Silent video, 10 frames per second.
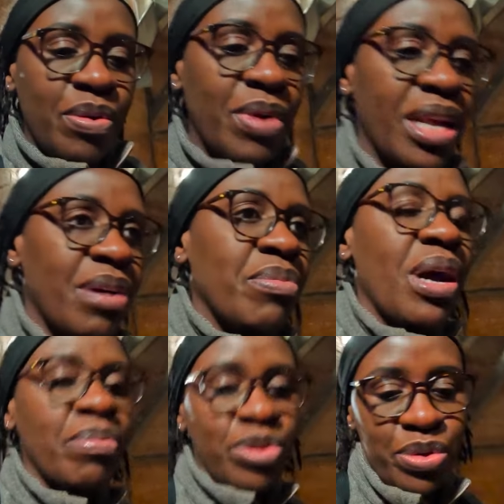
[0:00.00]
what I'm
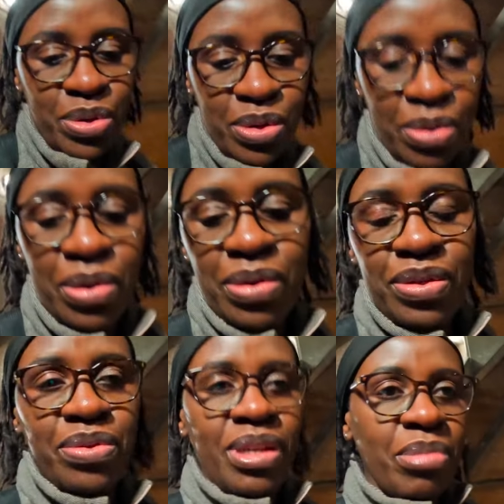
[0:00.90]
up to
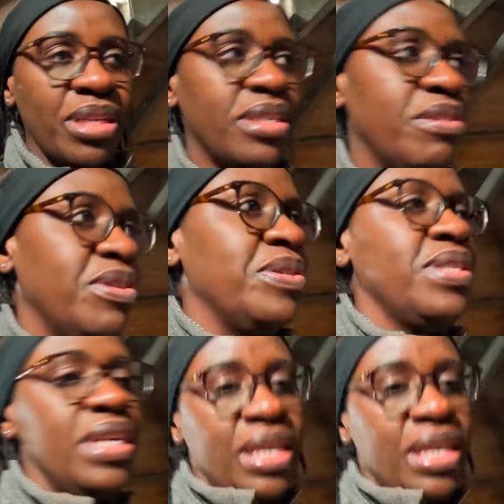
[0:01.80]
during my travels.